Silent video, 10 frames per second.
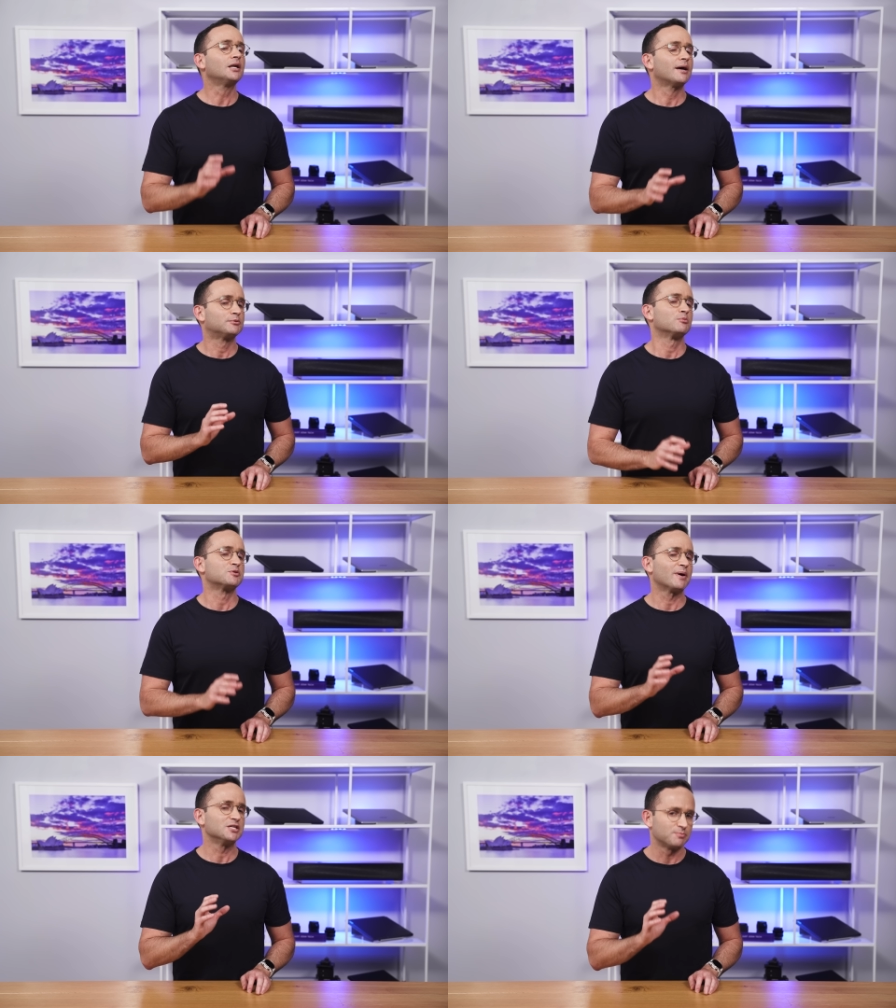the laptop
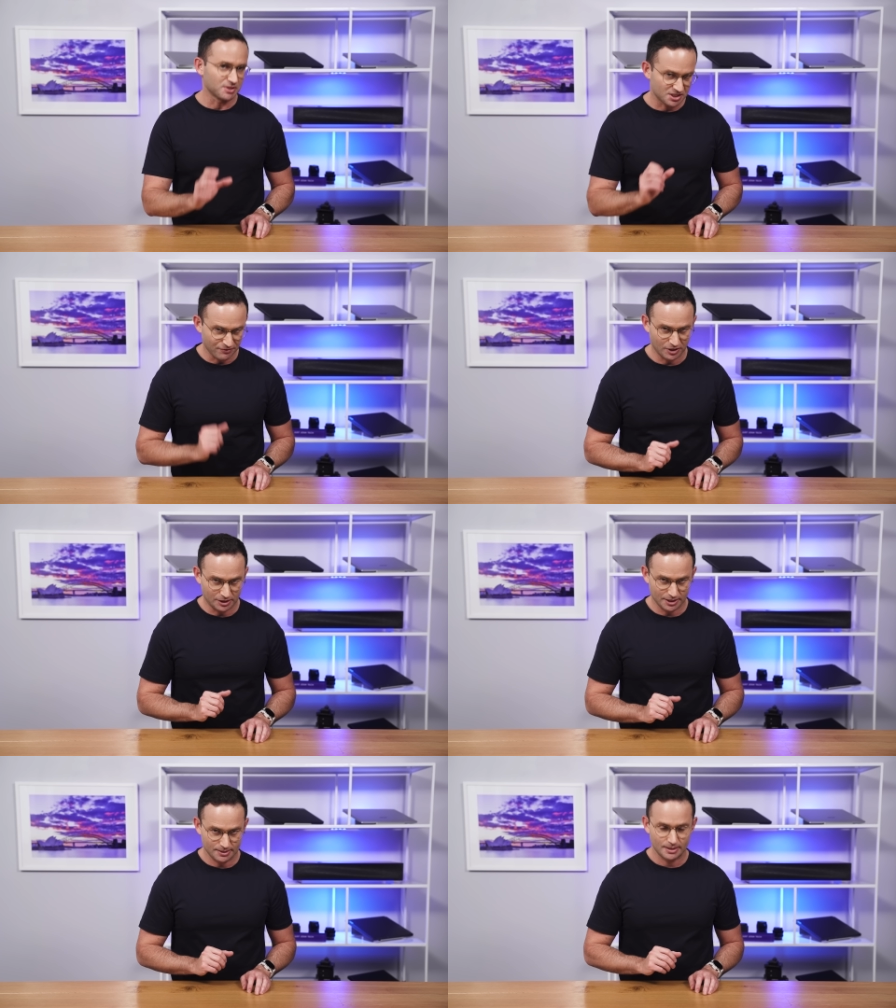space
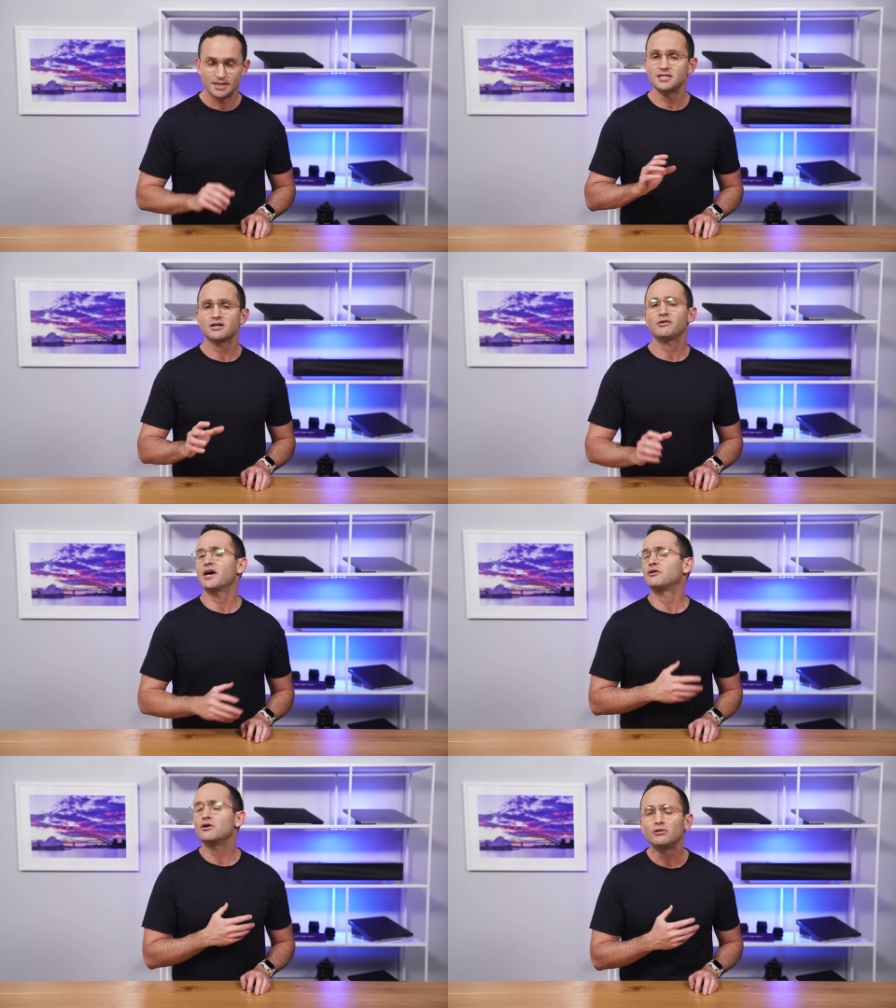specifically, Intel
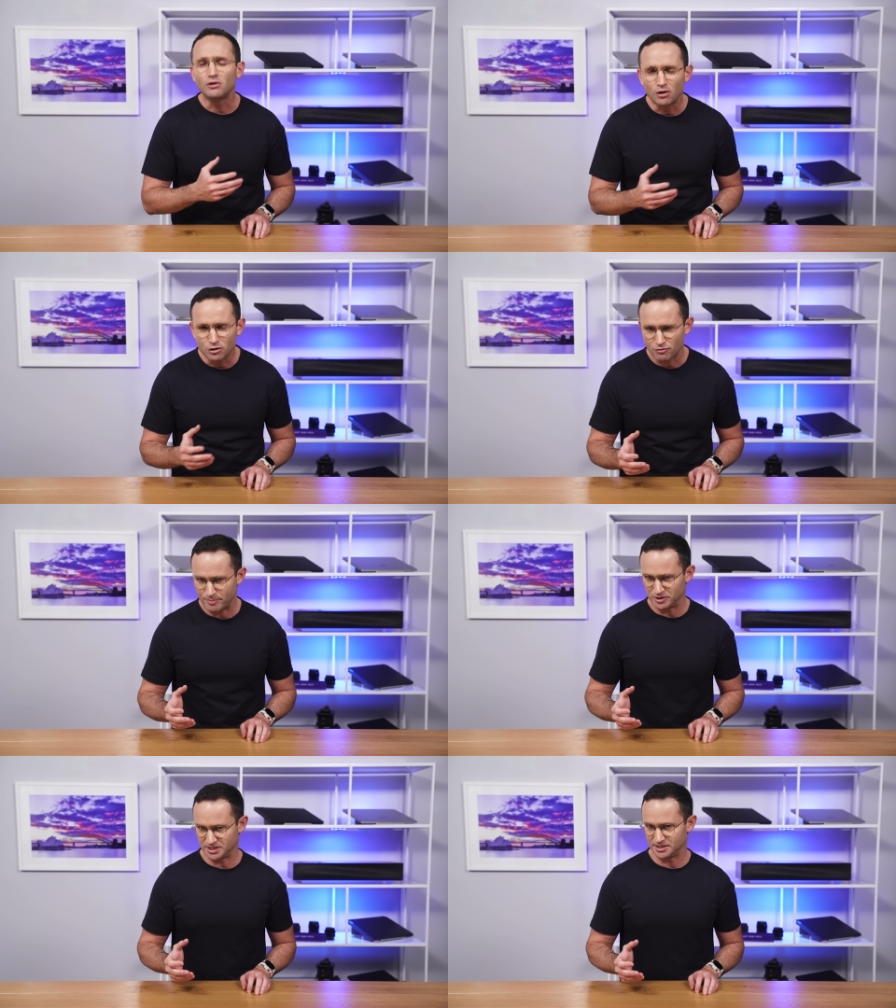now no longer
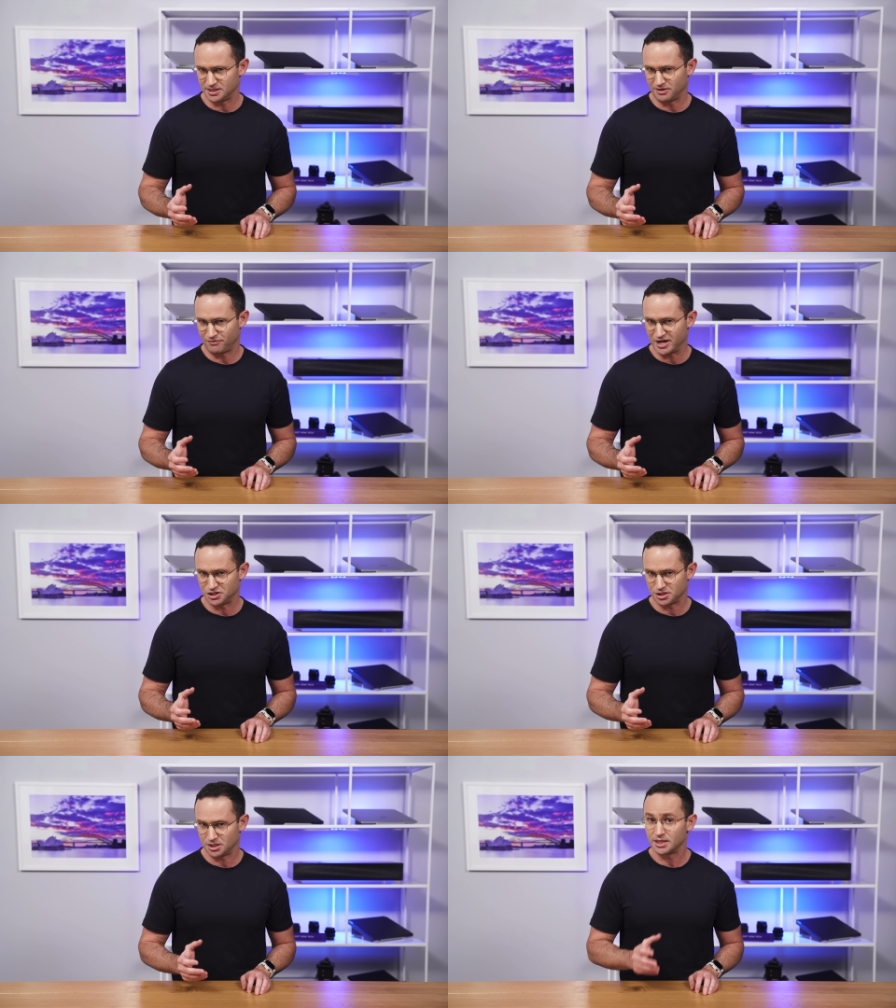represents
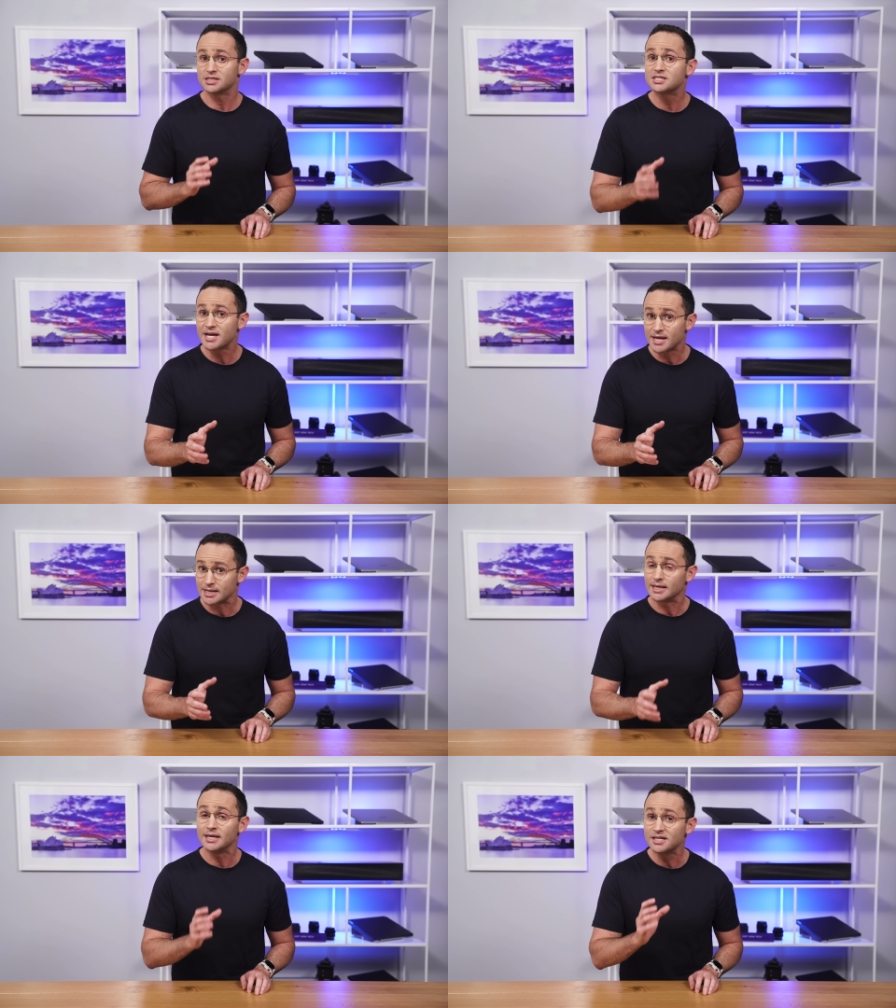innovation.
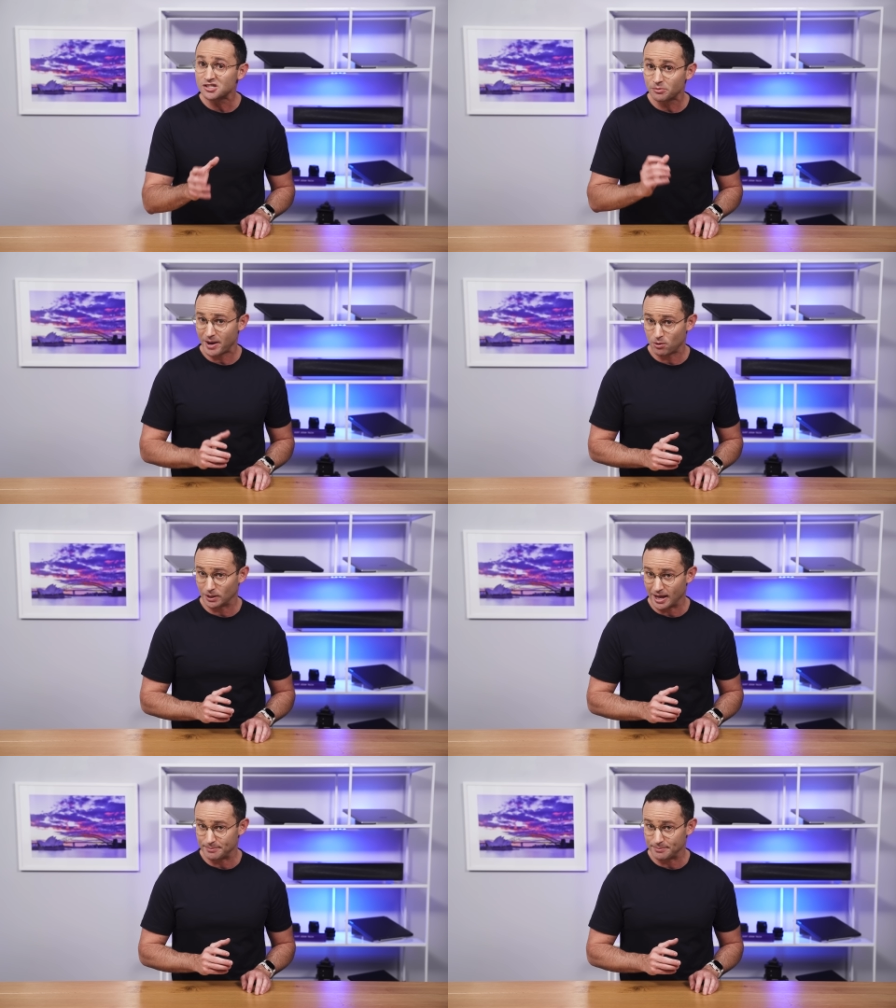Instead, Intel-powered